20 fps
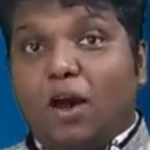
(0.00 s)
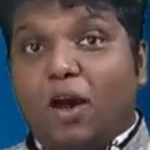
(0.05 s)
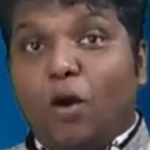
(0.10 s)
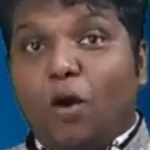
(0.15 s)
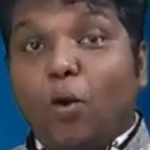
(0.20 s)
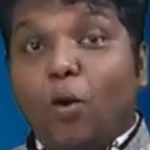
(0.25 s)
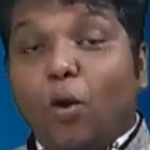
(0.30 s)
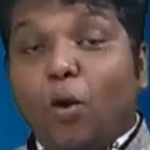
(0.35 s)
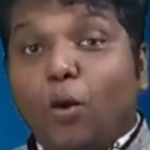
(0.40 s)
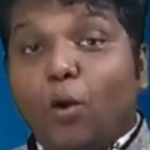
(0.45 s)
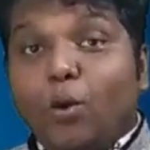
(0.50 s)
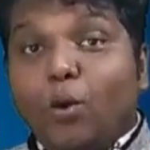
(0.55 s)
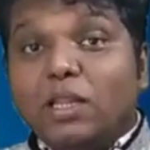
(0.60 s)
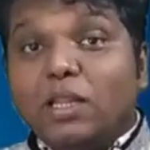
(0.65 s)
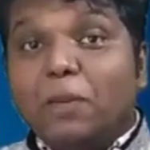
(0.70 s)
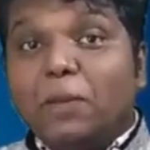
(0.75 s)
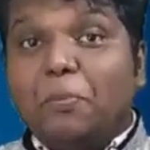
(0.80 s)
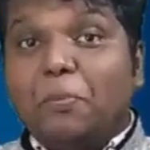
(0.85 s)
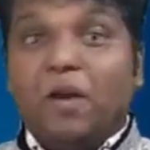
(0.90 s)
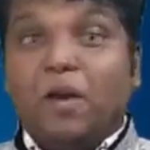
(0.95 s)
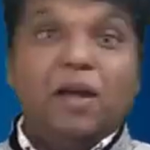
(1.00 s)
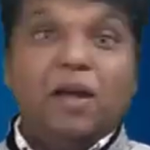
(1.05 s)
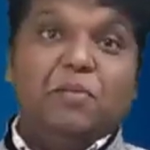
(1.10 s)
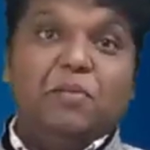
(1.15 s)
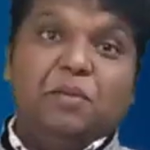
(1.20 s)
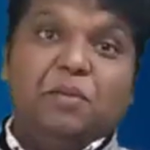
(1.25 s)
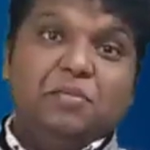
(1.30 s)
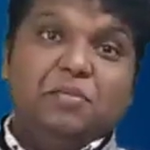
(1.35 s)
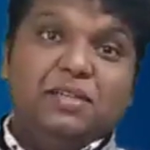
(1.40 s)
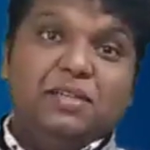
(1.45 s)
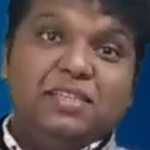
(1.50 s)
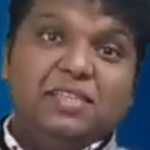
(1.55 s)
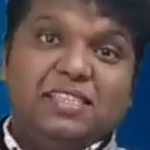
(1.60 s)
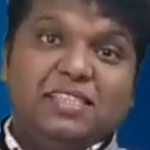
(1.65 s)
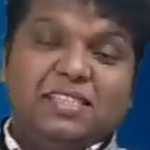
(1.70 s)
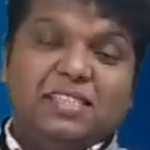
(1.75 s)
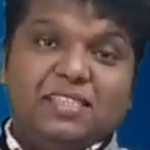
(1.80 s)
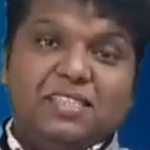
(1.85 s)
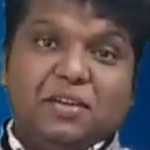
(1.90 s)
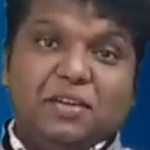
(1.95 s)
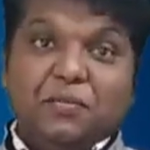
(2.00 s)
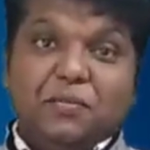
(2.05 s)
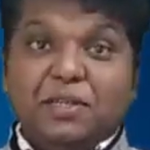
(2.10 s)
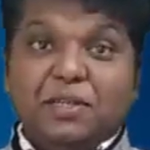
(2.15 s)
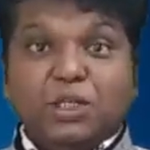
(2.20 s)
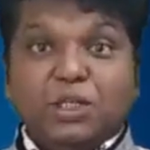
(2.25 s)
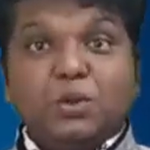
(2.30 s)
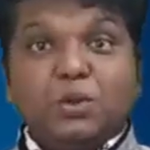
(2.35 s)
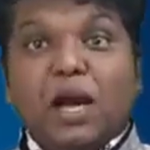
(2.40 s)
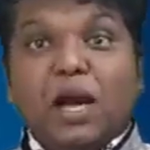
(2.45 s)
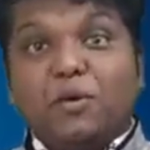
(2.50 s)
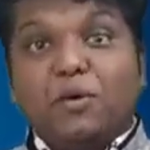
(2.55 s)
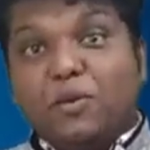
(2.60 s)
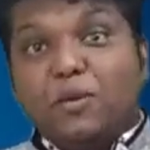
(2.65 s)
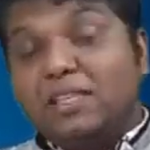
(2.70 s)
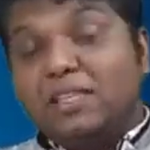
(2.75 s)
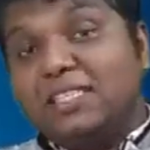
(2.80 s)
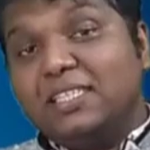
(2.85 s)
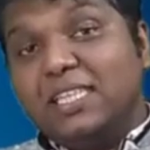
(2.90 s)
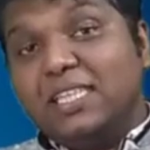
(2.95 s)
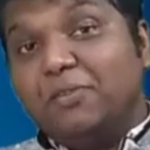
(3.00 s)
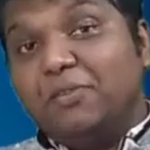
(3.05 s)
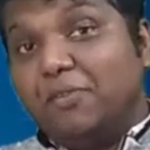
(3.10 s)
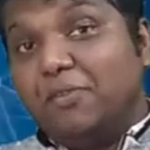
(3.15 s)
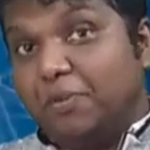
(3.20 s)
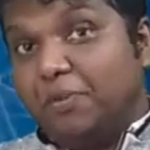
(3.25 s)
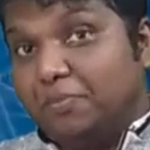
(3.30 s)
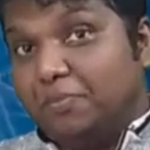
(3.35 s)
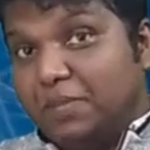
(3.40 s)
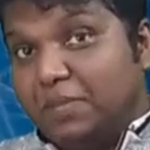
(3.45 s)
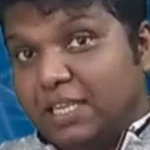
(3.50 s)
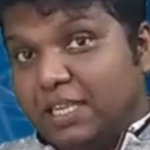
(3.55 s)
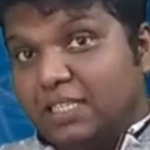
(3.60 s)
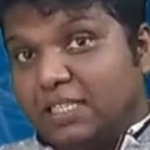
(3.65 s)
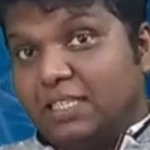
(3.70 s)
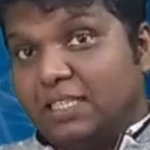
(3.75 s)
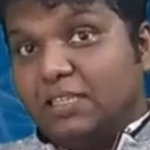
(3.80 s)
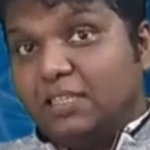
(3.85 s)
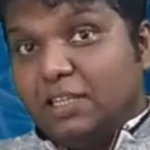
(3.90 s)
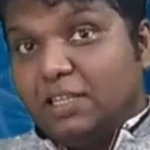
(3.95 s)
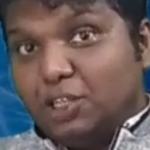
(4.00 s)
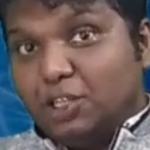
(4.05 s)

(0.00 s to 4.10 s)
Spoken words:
all the prime numbers which you have received from these